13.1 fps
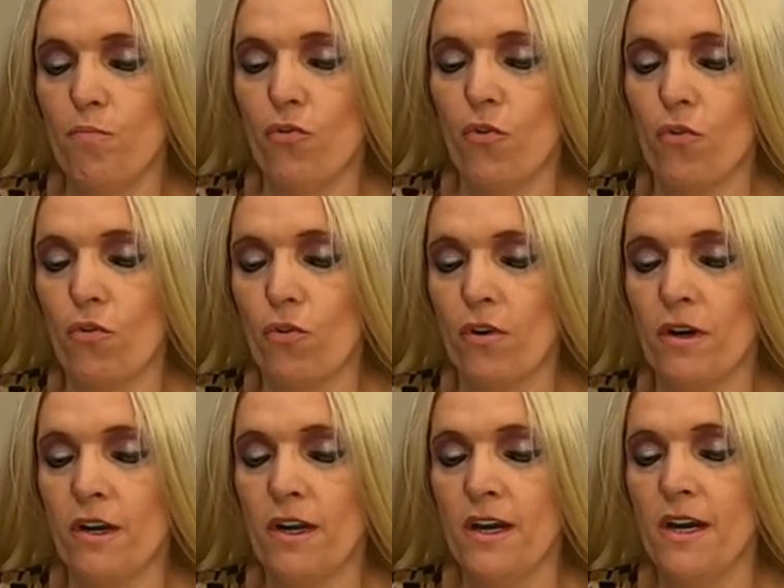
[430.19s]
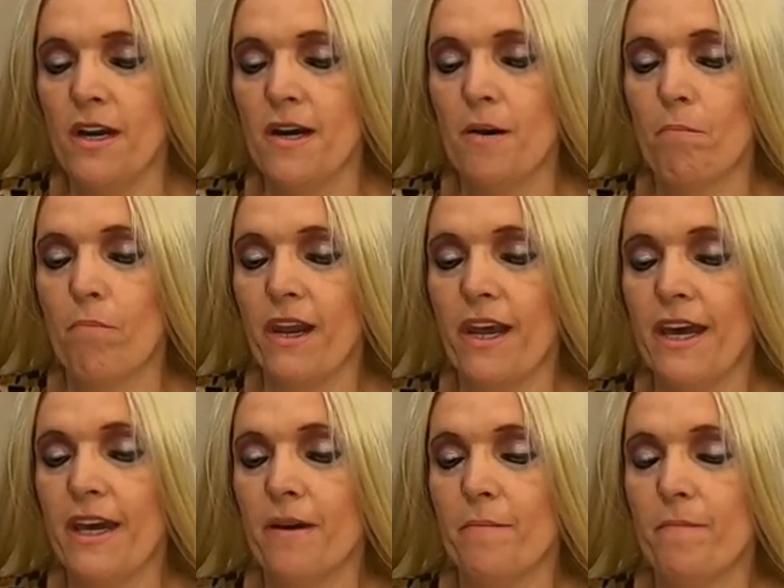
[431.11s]
Pore
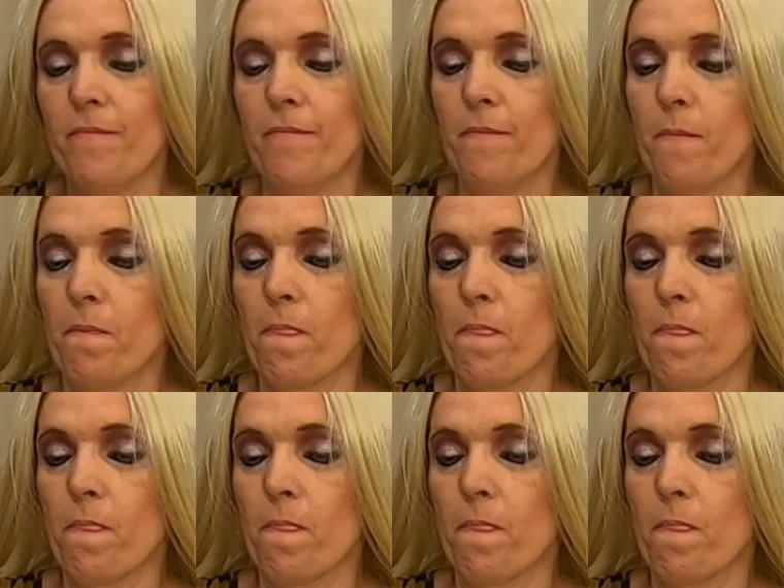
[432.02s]
Blam